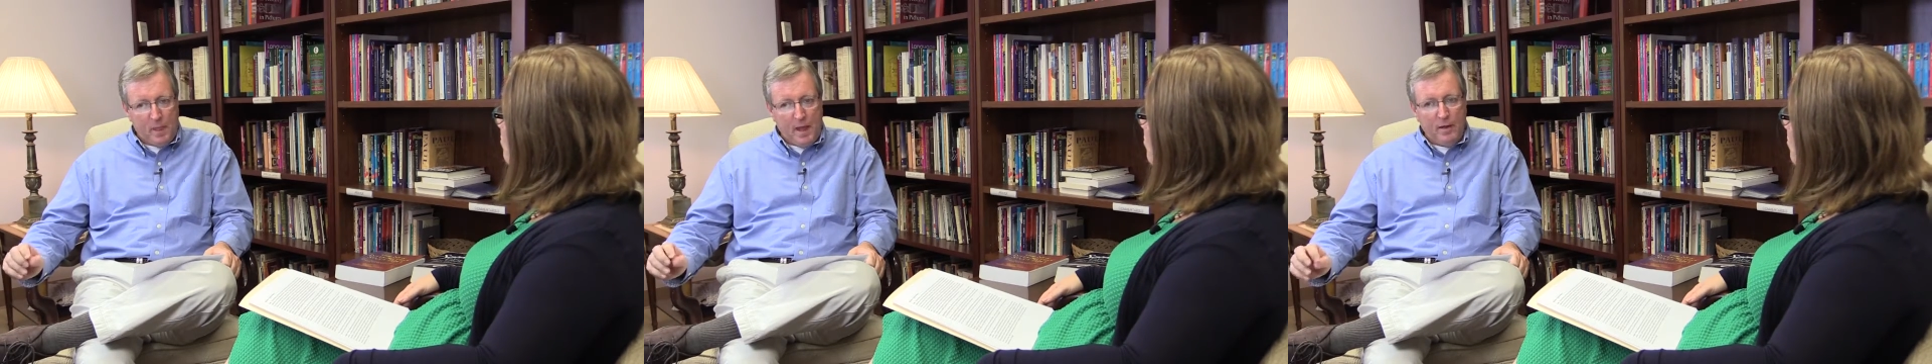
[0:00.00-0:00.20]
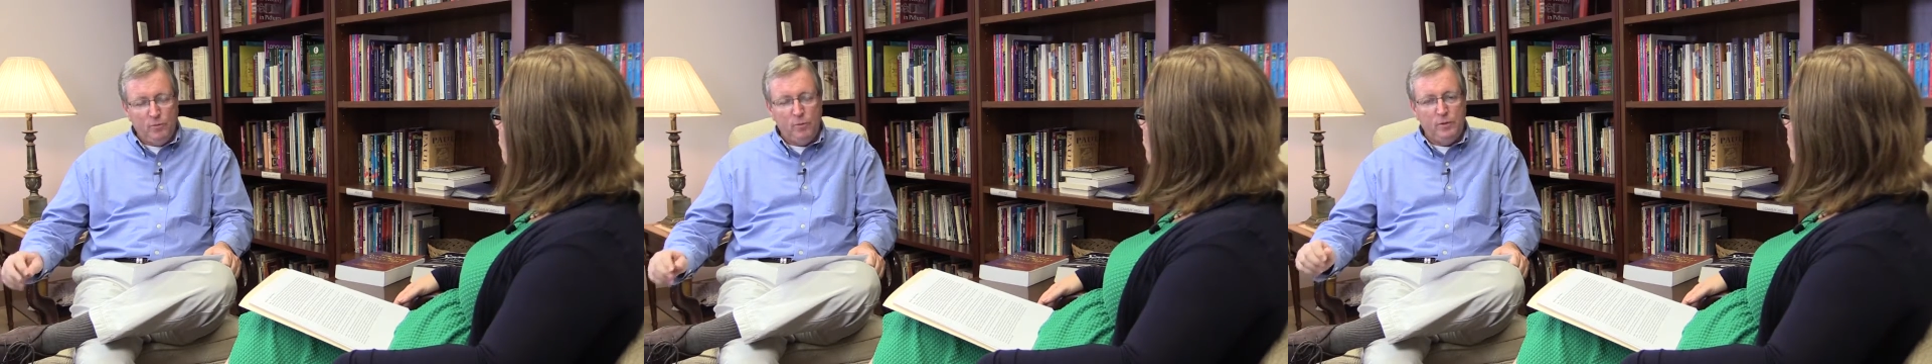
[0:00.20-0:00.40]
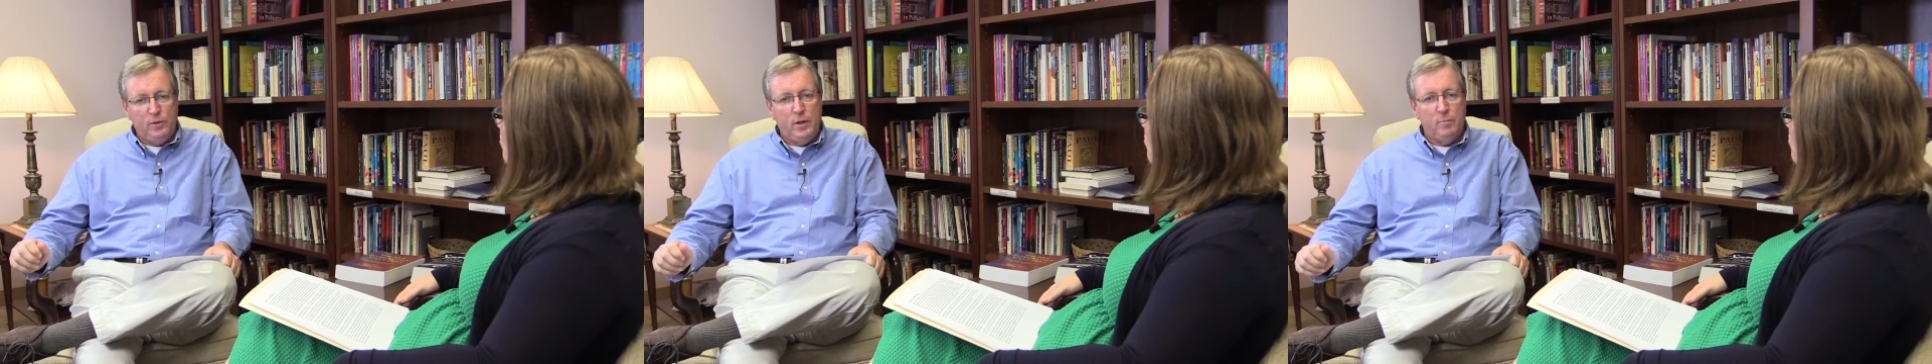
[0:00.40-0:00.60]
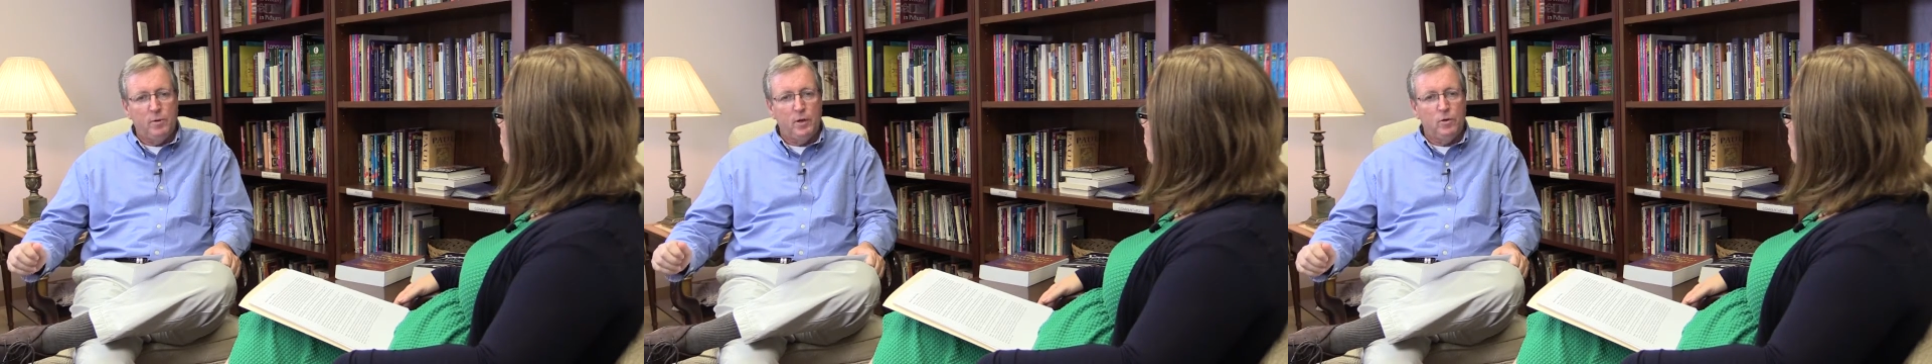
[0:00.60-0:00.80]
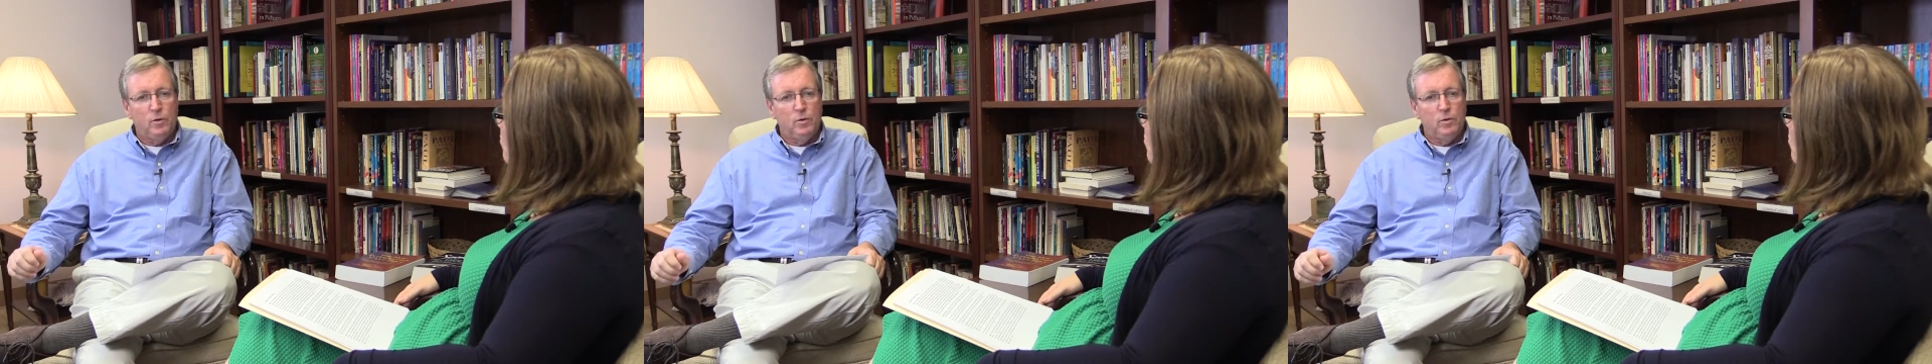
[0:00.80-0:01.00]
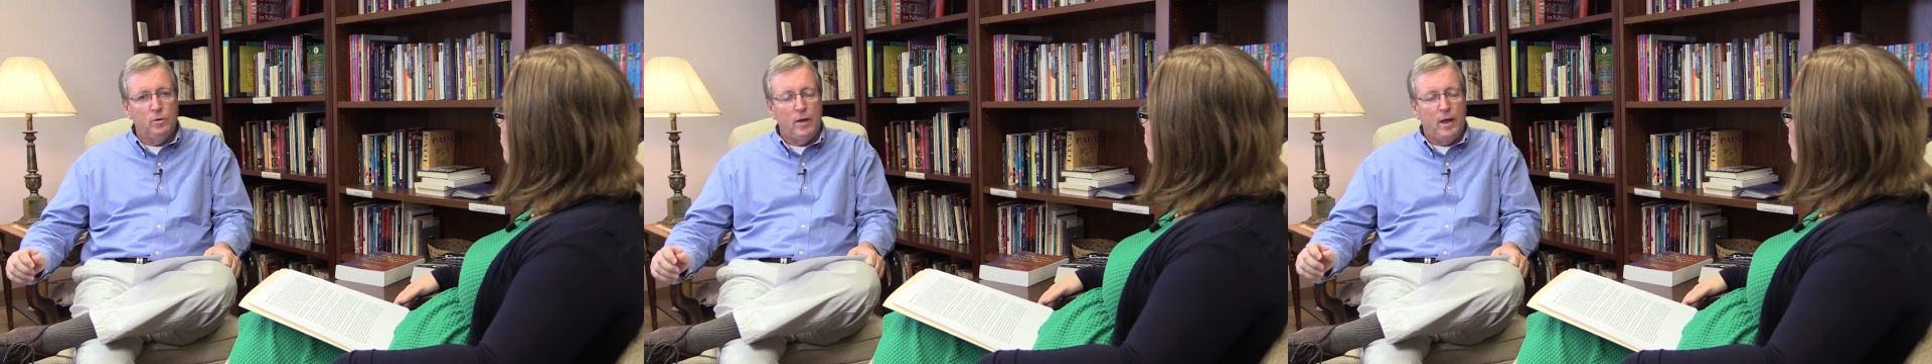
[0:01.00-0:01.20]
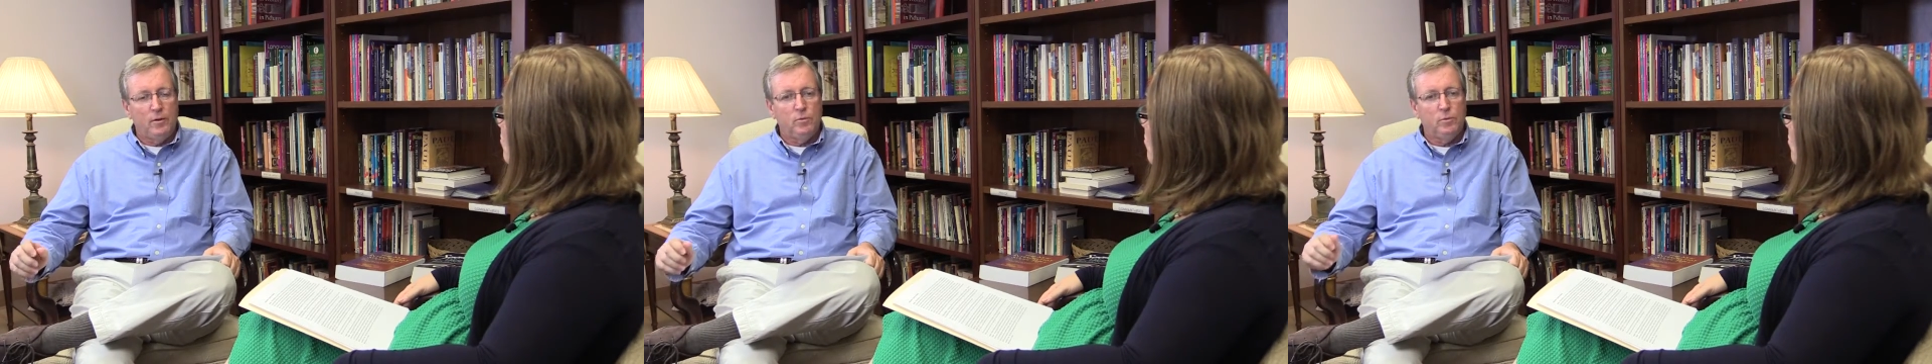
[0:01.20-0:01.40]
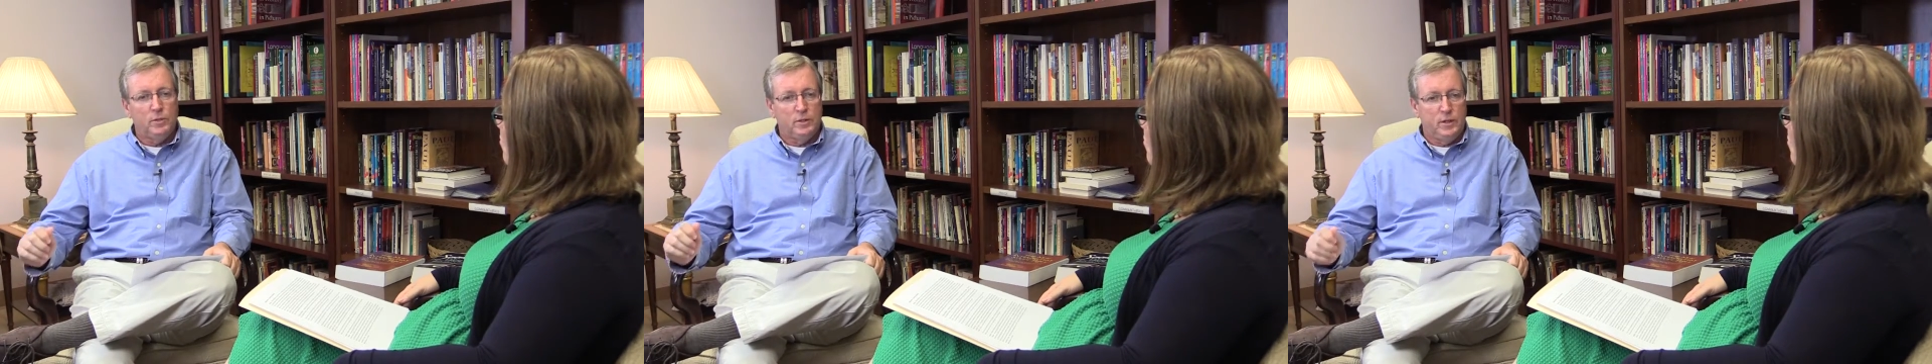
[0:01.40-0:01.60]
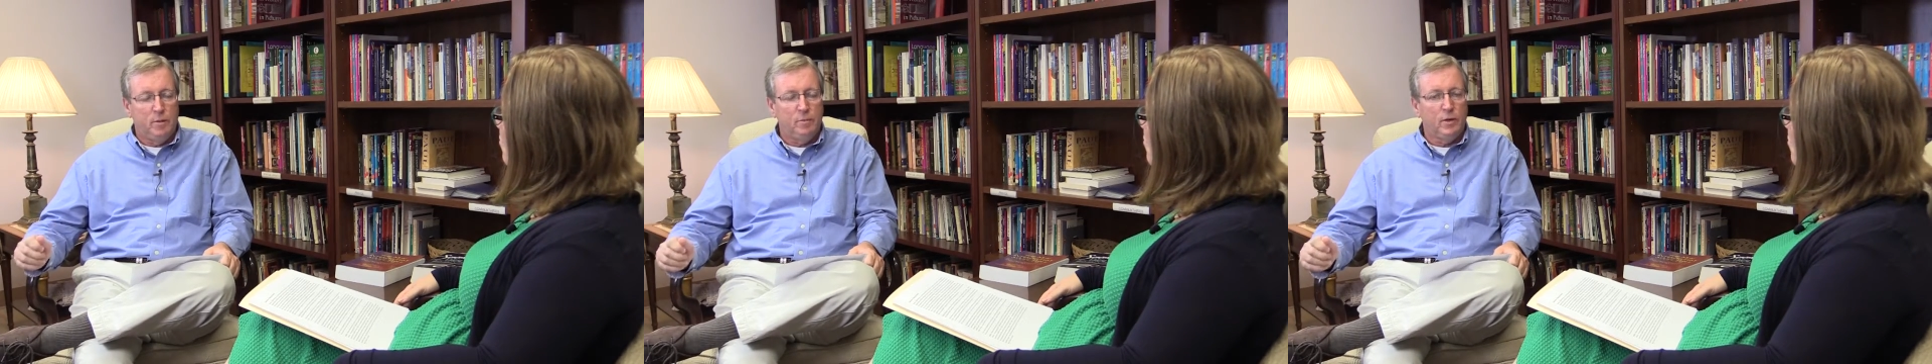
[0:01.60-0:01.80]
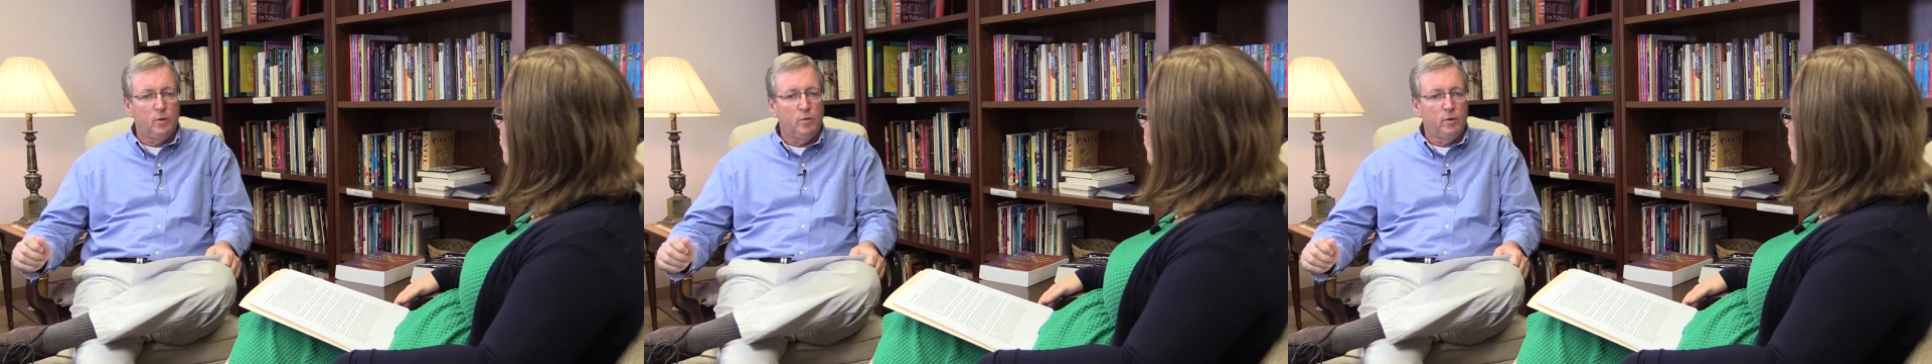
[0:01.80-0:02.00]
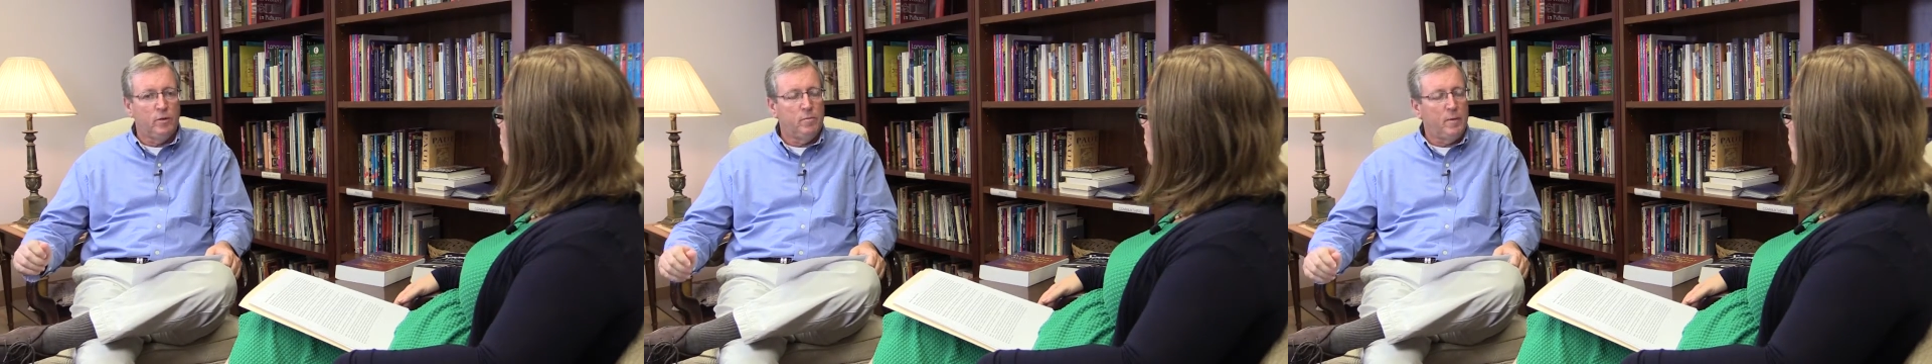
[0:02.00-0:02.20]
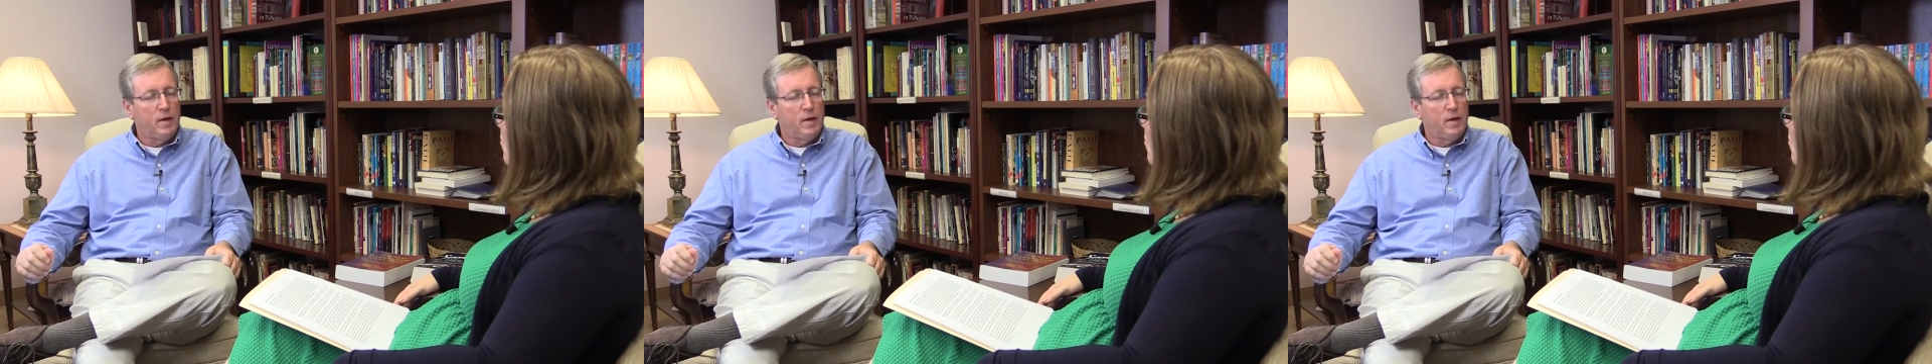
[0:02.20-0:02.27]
As was typical with